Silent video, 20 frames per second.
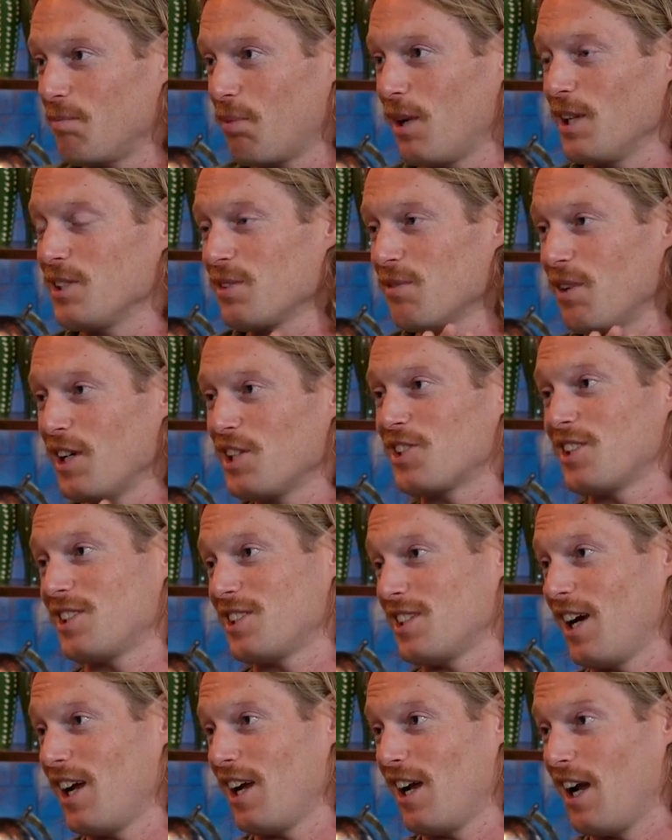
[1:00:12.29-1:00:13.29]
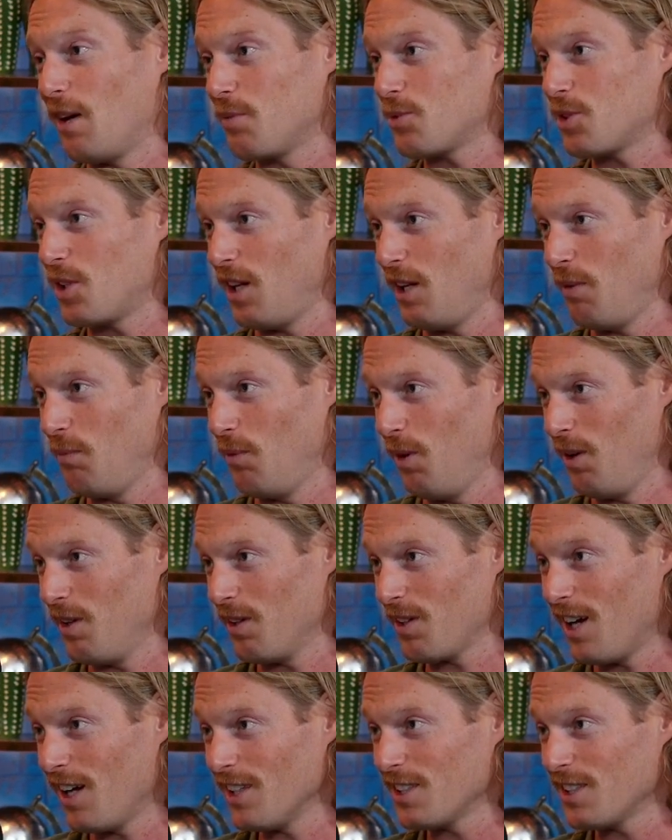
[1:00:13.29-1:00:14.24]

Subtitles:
Preservation is not an option anymore.